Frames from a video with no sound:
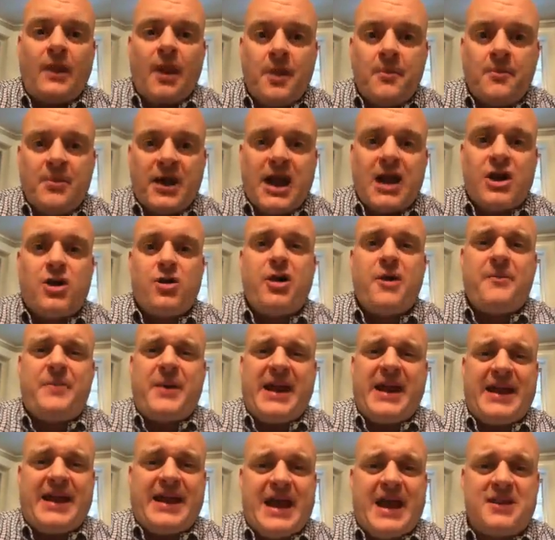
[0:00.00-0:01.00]
But I grew up
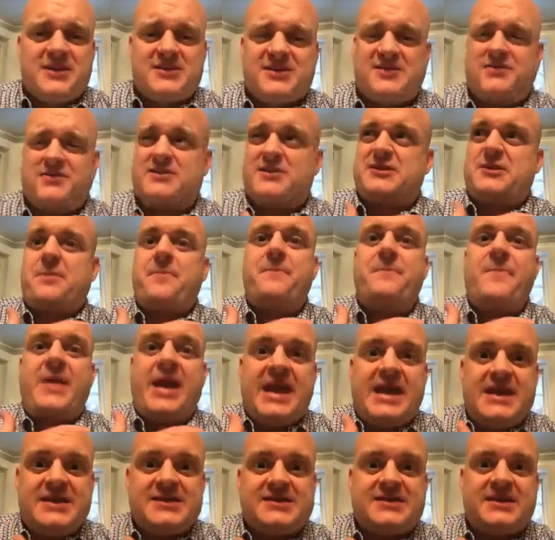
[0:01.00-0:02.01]
painting houses. It was
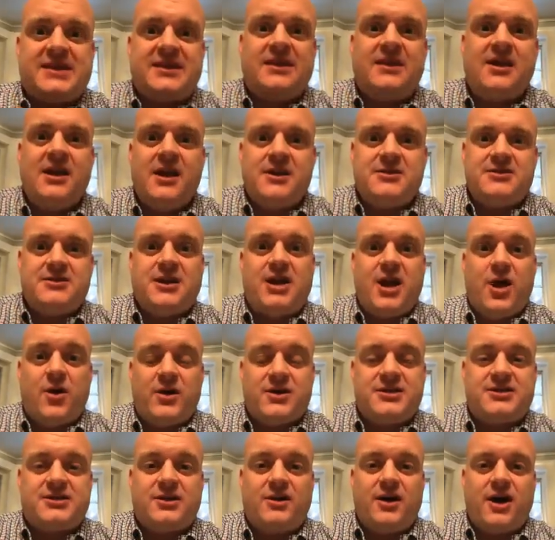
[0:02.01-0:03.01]
amazing to
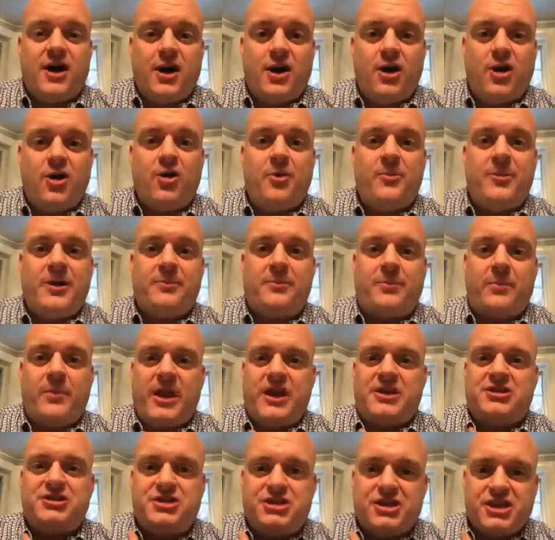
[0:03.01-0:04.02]
go into a home
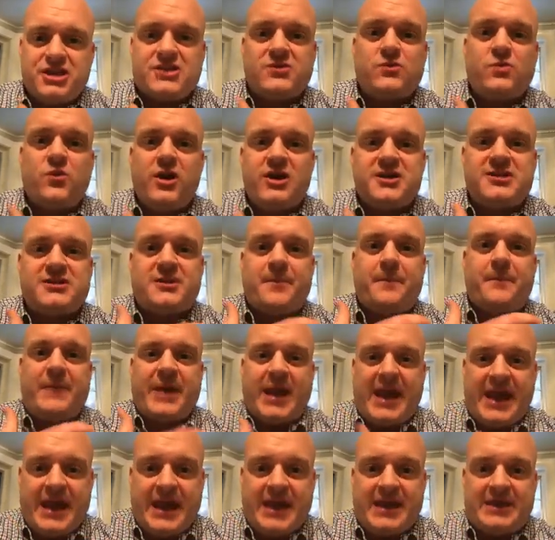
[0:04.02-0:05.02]
and just what some
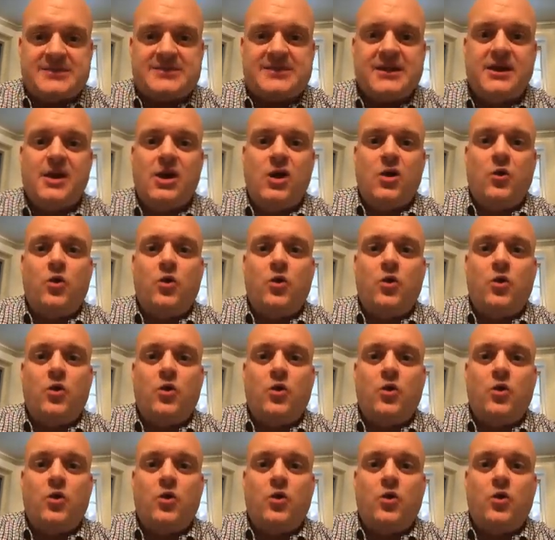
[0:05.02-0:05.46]
paint